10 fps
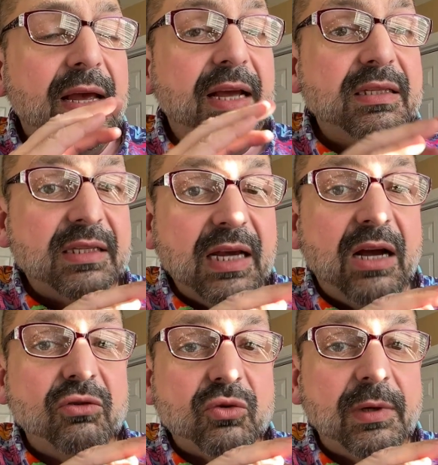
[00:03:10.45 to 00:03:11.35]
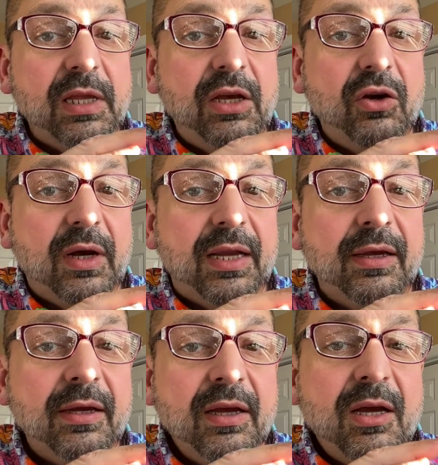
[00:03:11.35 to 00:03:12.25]
it sounds really good,
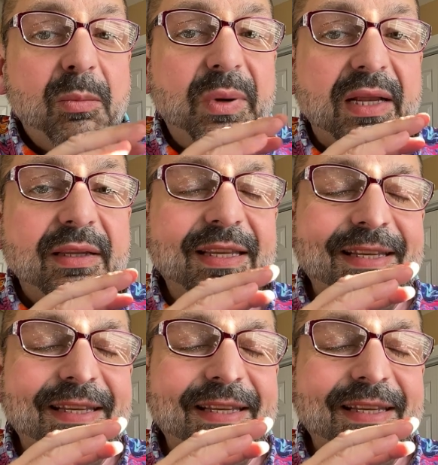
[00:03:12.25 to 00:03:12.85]
but